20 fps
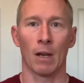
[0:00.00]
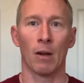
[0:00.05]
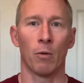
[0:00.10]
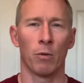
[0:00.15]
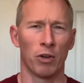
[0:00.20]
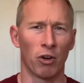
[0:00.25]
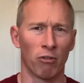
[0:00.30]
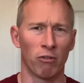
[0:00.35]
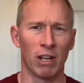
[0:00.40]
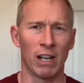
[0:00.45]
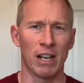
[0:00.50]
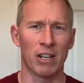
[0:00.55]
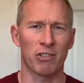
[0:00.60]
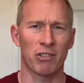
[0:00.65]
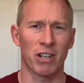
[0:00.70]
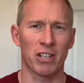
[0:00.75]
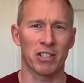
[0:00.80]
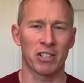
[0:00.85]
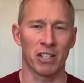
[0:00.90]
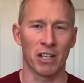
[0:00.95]
We're not really
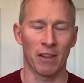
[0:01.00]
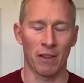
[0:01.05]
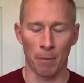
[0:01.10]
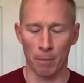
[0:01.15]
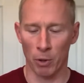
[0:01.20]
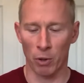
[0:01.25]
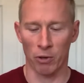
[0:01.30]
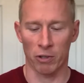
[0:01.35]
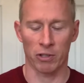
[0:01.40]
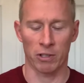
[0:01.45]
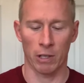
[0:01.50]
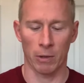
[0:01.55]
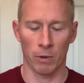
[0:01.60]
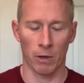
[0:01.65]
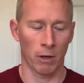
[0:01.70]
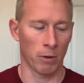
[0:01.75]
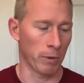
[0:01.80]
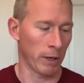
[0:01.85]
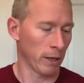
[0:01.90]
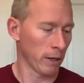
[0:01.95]
interested in the box though,
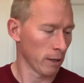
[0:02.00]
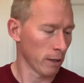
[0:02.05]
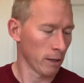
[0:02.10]
are we?